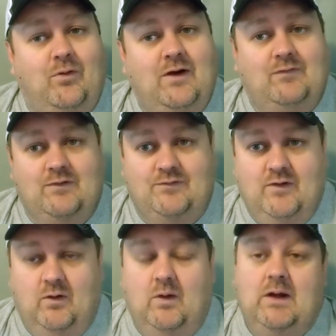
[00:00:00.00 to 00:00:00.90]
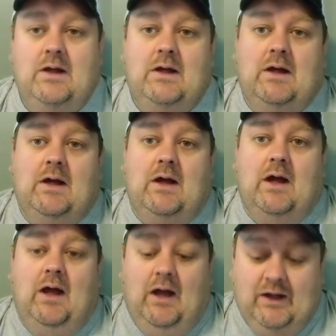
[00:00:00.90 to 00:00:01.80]
preference though.
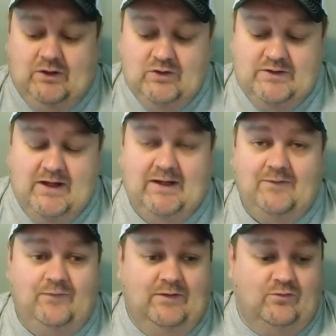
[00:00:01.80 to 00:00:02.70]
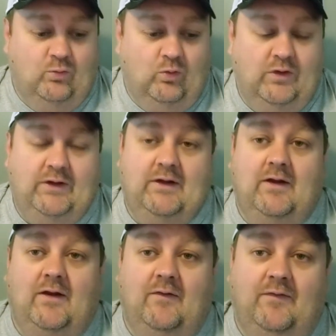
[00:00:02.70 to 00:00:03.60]
A good knife is
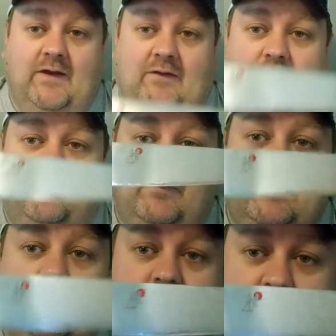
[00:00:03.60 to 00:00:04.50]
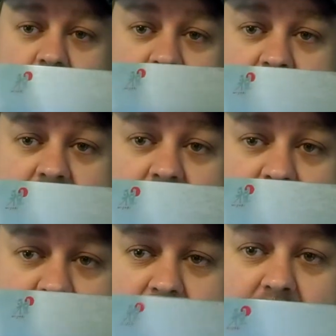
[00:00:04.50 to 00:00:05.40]
one that feels good
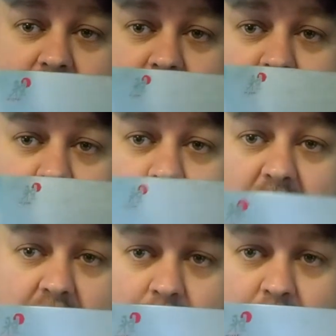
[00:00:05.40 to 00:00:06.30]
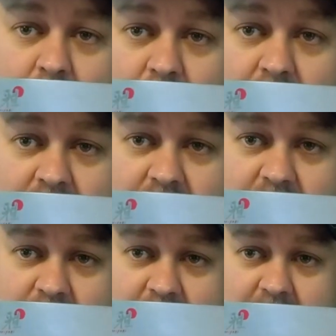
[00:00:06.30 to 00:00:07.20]
in your bare paw,
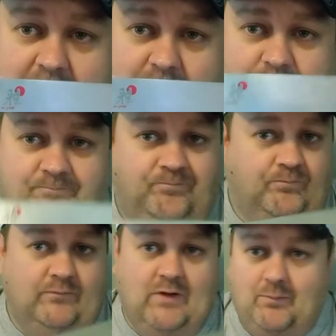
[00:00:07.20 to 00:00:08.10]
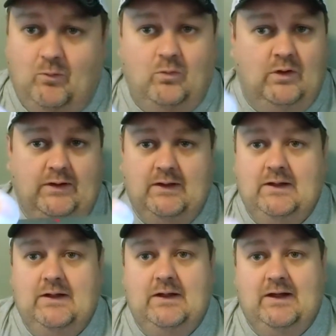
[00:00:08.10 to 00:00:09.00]
okay? Number one,
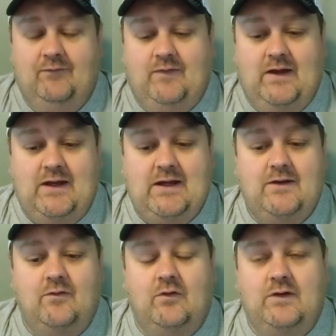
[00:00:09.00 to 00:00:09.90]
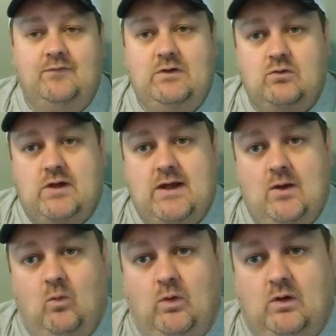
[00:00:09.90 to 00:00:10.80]
if you
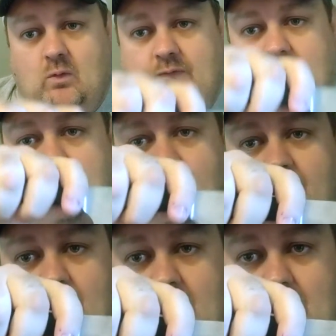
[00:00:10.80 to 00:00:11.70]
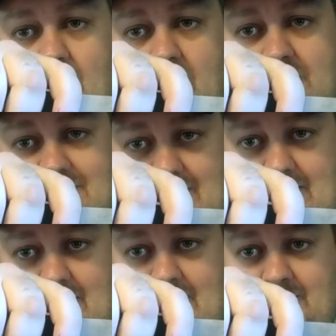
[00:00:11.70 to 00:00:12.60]
can't work with it for a long
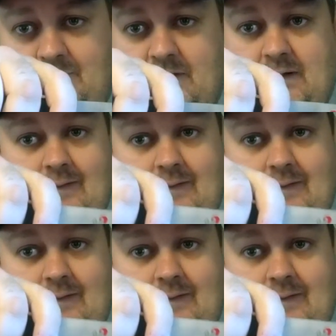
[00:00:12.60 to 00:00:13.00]
time,